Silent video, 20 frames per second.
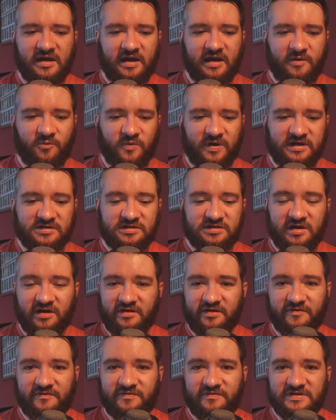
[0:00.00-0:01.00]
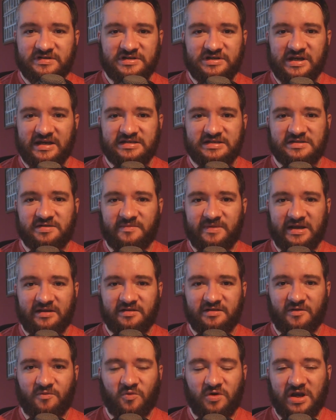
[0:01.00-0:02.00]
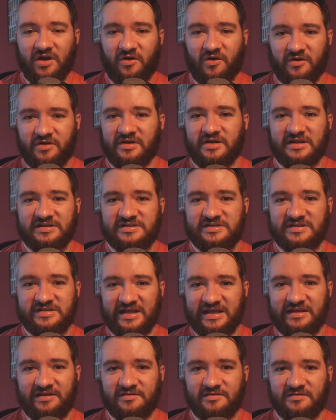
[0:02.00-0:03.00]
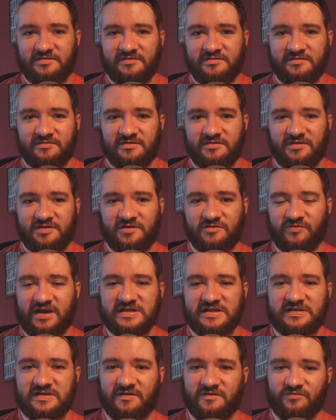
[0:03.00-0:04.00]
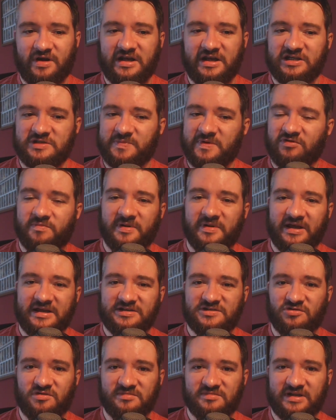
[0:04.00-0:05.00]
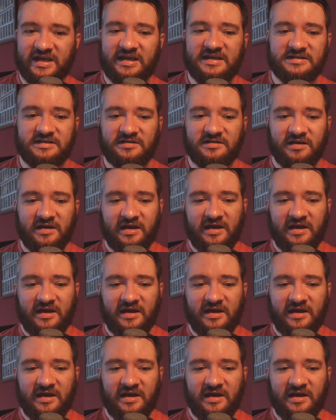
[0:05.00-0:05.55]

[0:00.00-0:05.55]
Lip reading: which kind of suggests to me that we're not going to see the rest of the range be replaced or updated.